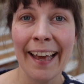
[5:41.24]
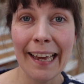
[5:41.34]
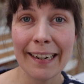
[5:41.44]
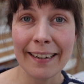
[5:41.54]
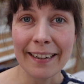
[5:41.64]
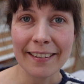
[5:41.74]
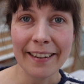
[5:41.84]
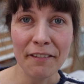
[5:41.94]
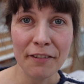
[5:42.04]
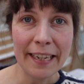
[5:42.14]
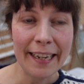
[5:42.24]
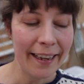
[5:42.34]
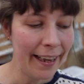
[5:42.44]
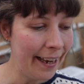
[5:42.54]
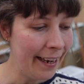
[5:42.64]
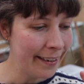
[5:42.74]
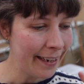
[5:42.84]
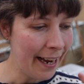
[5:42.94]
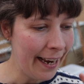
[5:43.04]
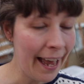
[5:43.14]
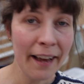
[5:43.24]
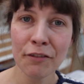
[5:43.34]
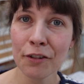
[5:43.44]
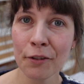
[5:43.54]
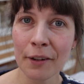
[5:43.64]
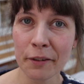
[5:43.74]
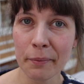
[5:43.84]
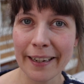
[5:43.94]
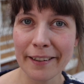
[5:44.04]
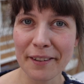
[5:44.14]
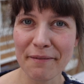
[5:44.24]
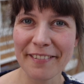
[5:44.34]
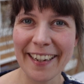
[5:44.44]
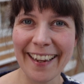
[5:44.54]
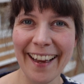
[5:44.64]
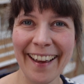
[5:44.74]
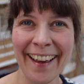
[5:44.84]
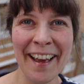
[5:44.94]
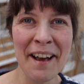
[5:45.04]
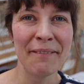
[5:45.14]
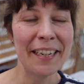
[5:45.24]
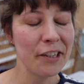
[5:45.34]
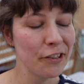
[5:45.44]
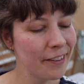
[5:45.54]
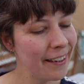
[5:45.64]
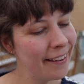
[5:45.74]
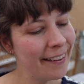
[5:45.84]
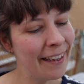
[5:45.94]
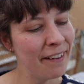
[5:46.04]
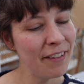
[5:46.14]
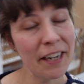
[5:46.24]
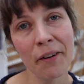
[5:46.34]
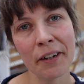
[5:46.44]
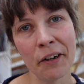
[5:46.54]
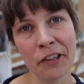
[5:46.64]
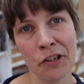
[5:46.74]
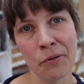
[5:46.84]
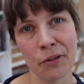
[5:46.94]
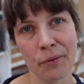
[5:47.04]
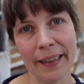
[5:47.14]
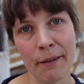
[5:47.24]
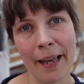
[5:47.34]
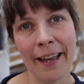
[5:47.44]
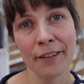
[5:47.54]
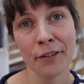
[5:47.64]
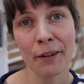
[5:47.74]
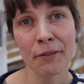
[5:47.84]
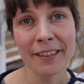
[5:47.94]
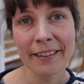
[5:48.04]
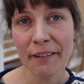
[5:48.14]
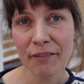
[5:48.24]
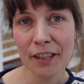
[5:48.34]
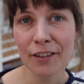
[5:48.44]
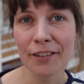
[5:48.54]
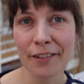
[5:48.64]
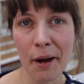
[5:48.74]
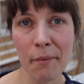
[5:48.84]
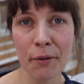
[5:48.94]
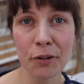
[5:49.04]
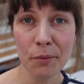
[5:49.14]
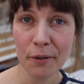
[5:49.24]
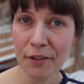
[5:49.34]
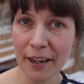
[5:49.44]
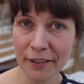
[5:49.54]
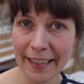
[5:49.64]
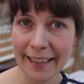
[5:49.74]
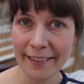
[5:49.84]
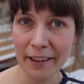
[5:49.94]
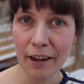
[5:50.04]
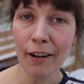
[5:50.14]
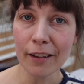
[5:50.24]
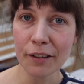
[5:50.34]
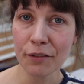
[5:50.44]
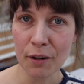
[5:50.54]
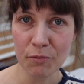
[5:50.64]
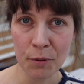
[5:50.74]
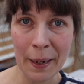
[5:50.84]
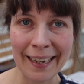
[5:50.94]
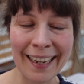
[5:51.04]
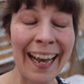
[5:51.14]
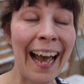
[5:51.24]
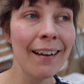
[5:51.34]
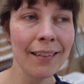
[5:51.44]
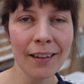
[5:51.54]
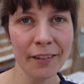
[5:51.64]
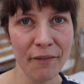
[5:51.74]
editing Steph here, and I have to explain something because the video and audio was really bad. So I received some super granulating colors from Schmincke, a lot